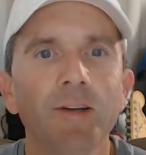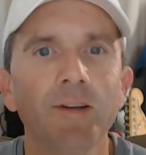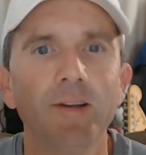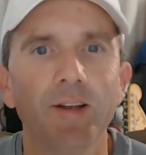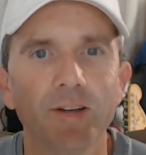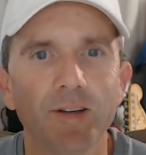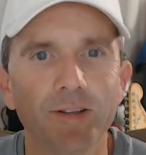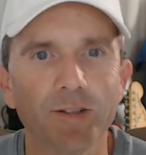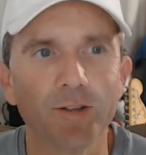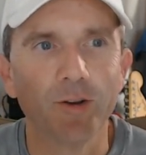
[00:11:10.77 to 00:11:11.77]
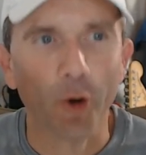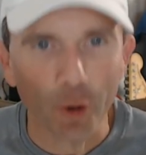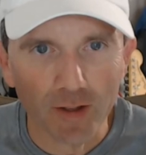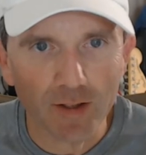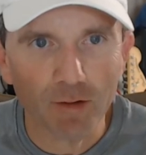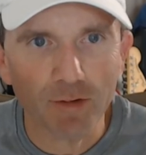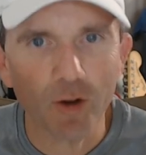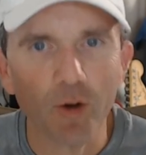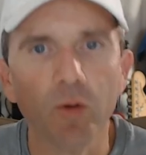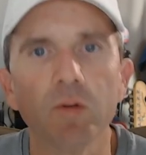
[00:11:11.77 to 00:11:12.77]
It's currently
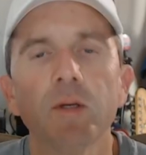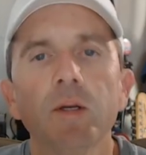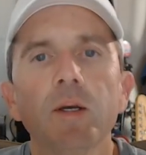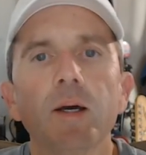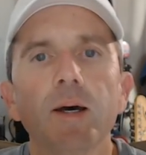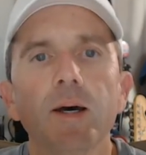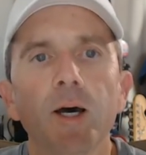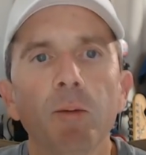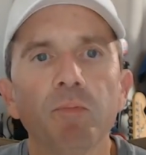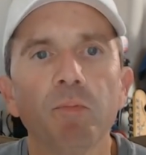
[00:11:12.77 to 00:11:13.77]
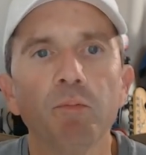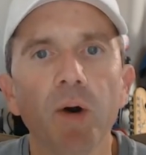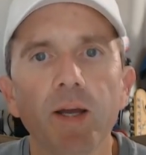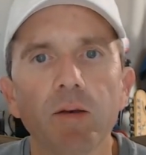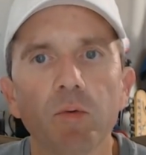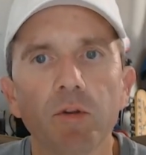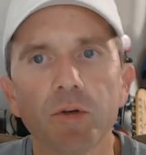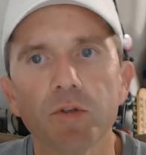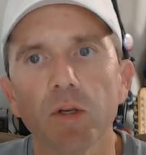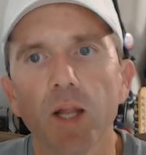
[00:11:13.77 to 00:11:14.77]
difficult,
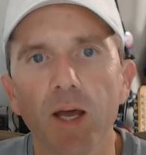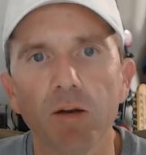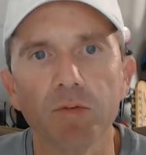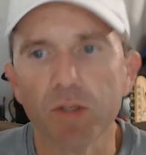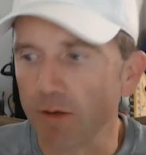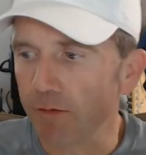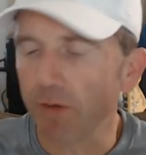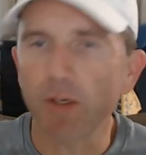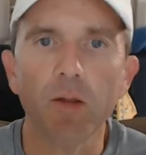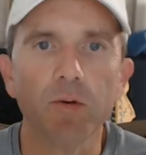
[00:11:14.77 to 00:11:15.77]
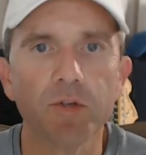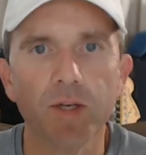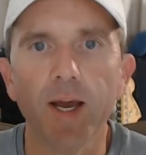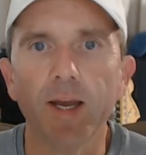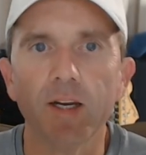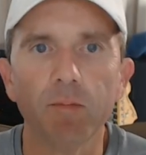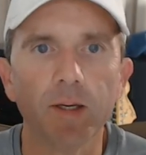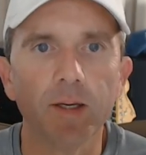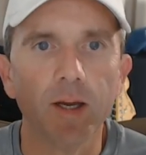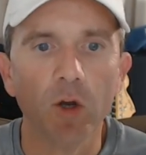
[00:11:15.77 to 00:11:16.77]
there's a lot of stuff on the other side. I
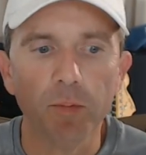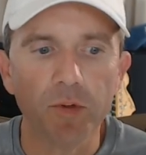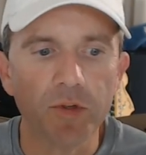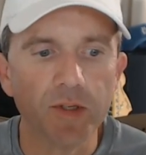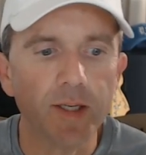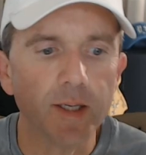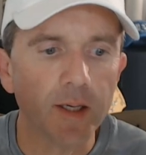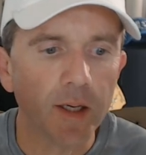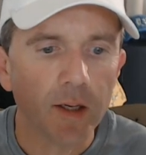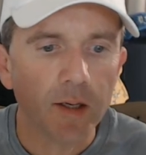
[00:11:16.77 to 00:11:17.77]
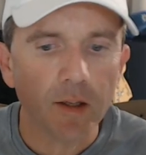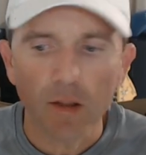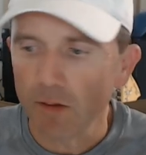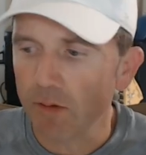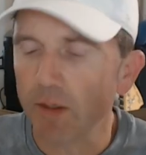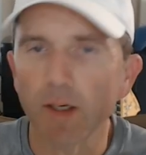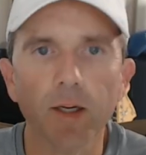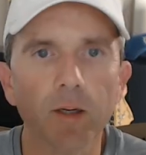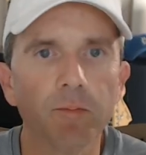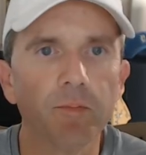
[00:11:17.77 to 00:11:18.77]
mean, I hope you see
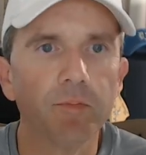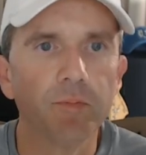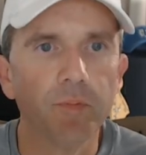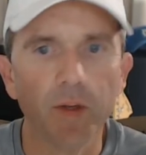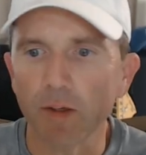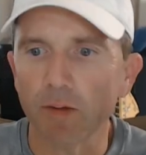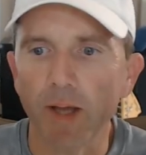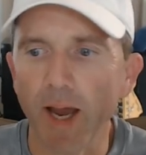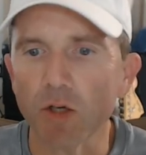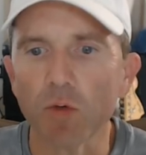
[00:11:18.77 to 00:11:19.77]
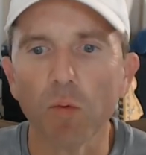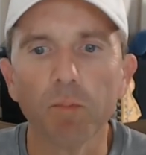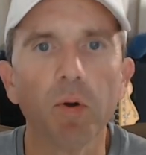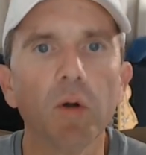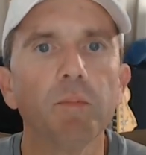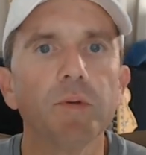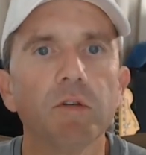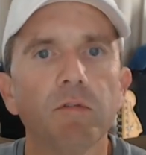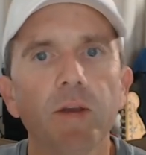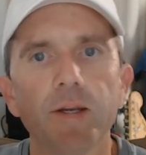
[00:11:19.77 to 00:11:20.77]
the actual purpose
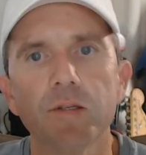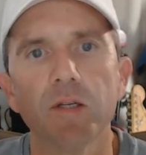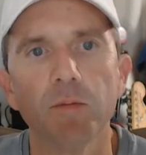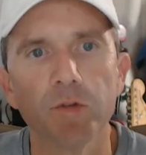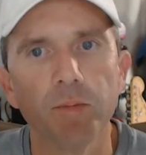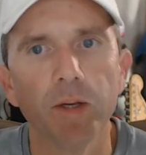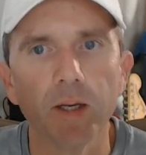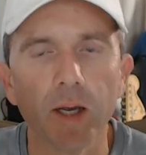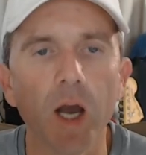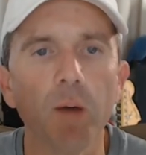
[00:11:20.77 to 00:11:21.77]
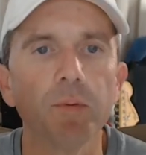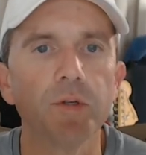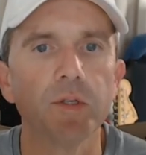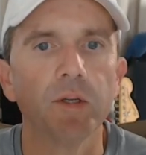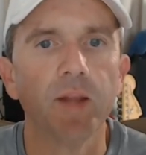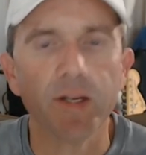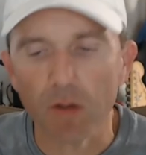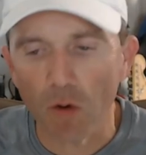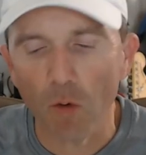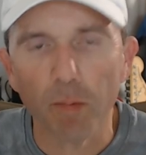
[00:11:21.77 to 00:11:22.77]
of ASM is being accomplished, and that's the
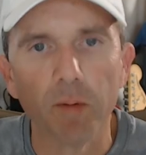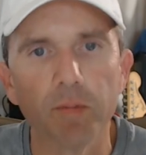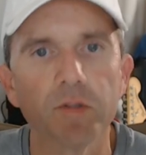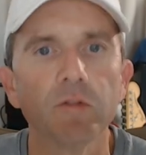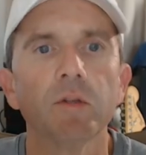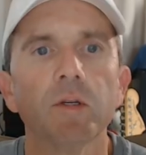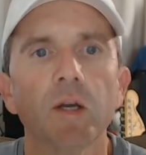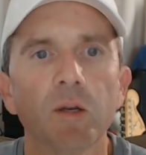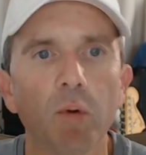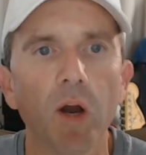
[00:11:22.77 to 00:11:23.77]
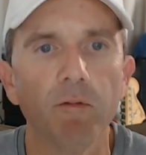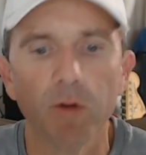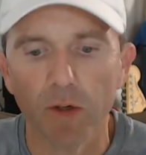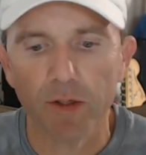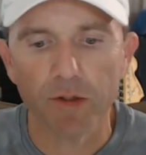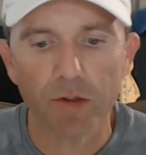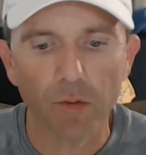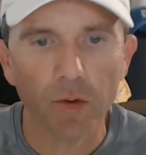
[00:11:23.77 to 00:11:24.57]
whole purpose of the nonprofit, is to